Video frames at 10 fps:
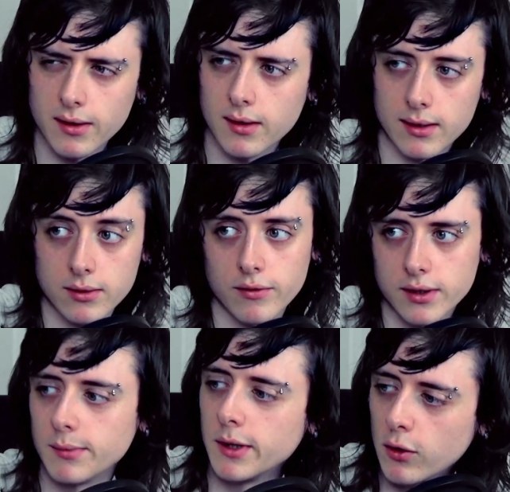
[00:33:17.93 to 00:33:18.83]
That's
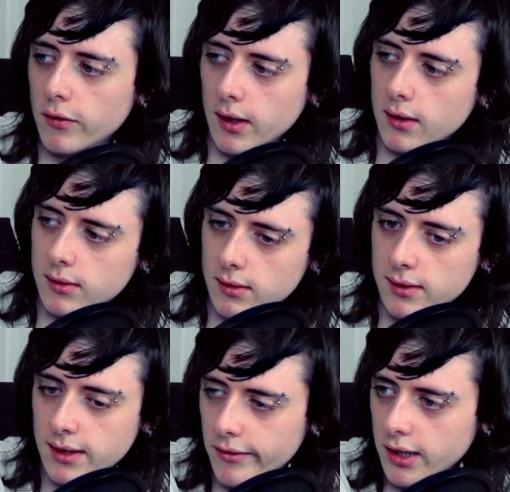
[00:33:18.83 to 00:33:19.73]
obviously been over the
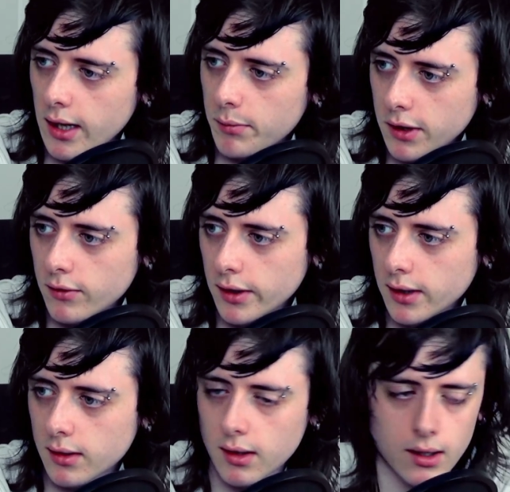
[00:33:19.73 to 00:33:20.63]
7-year
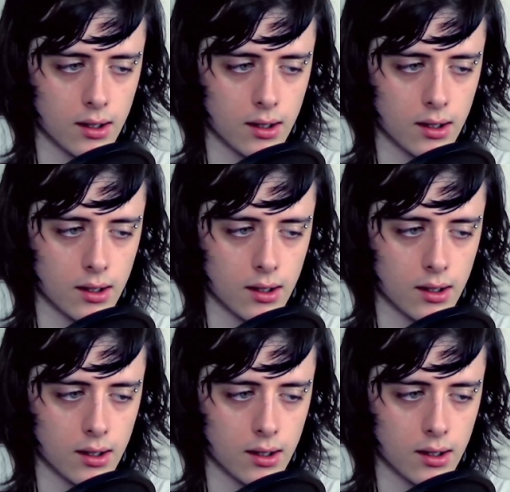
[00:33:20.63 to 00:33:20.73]
period.